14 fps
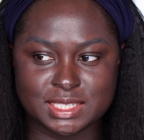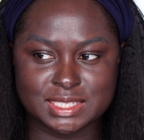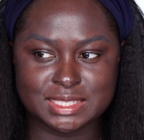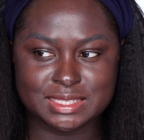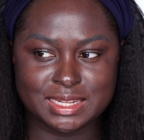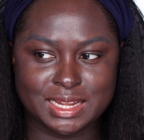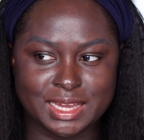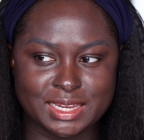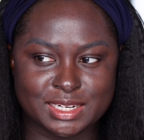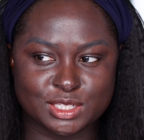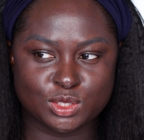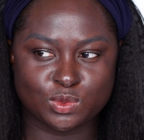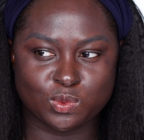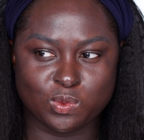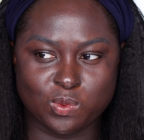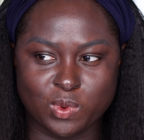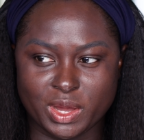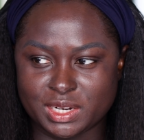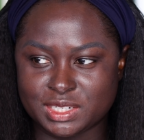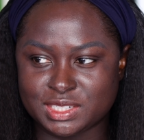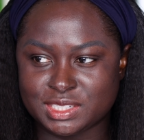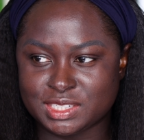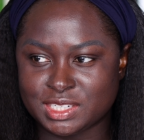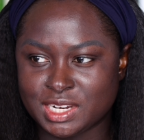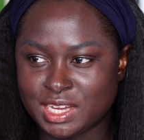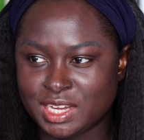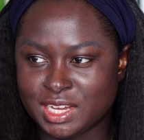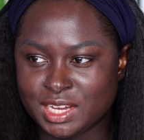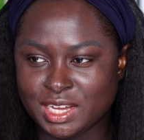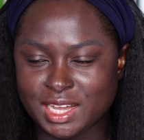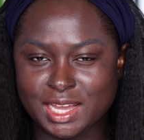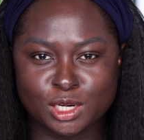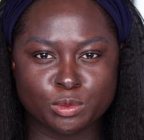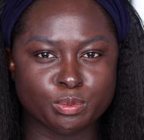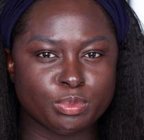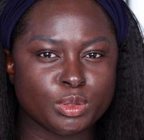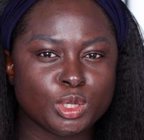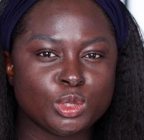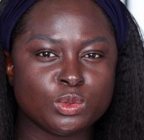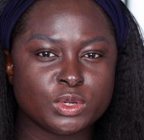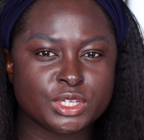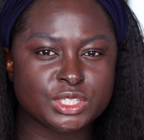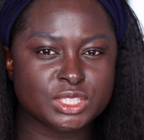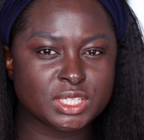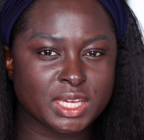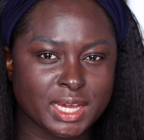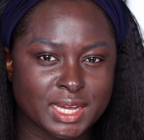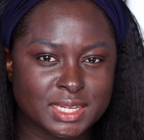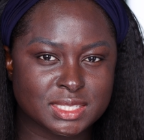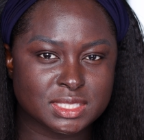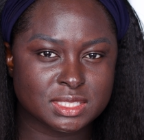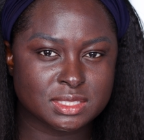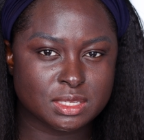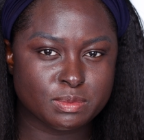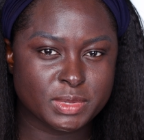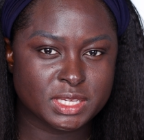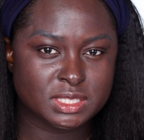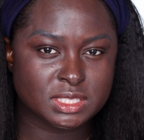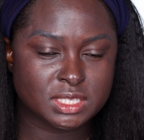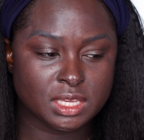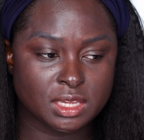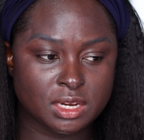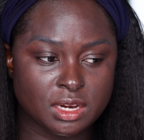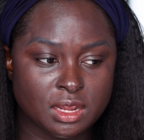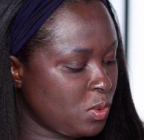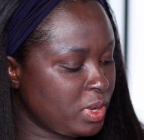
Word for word: slightish, whitish, kind of bluish cast to my skin.